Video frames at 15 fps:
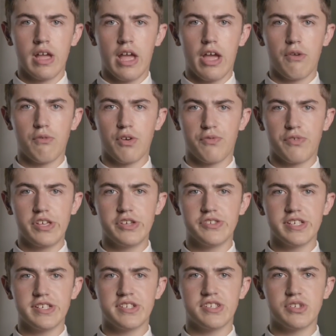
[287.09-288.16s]
and
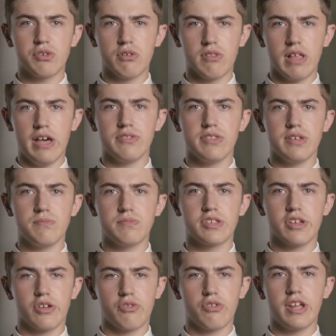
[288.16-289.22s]
refuses to allow them to
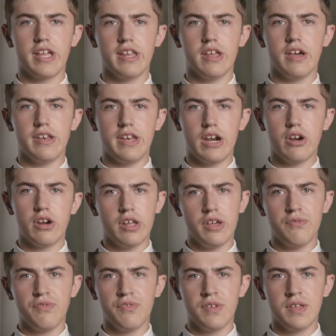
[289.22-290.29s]
create a
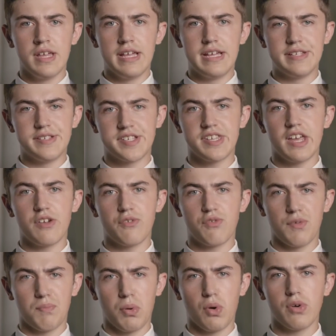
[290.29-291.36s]
narrative instead of
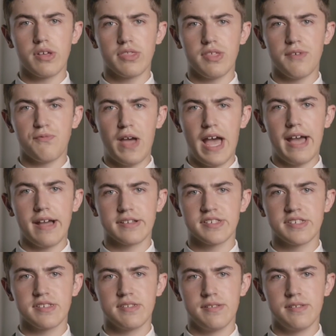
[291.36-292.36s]
reporting the facts.